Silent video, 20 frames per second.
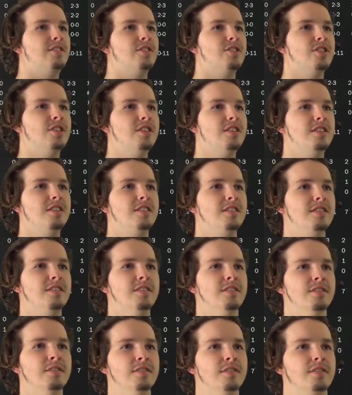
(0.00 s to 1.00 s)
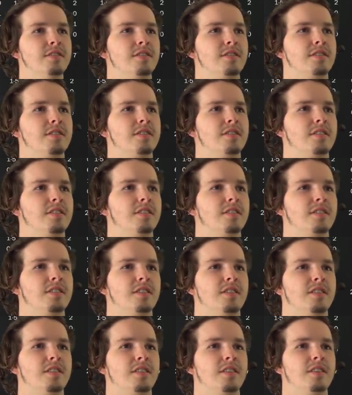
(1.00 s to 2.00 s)
Jeez.
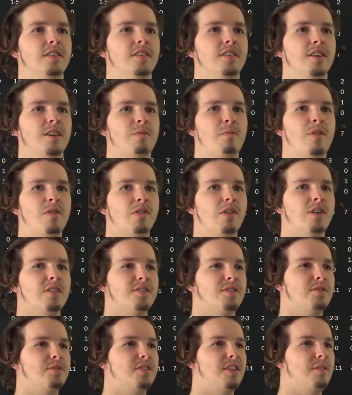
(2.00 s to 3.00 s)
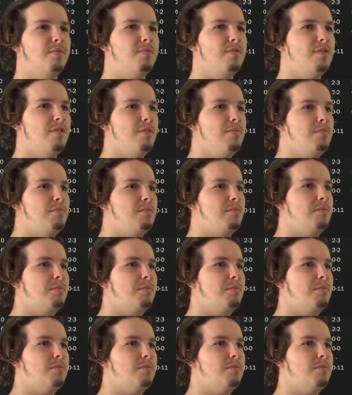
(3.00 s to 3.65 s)
Come on, Lonzo, step up.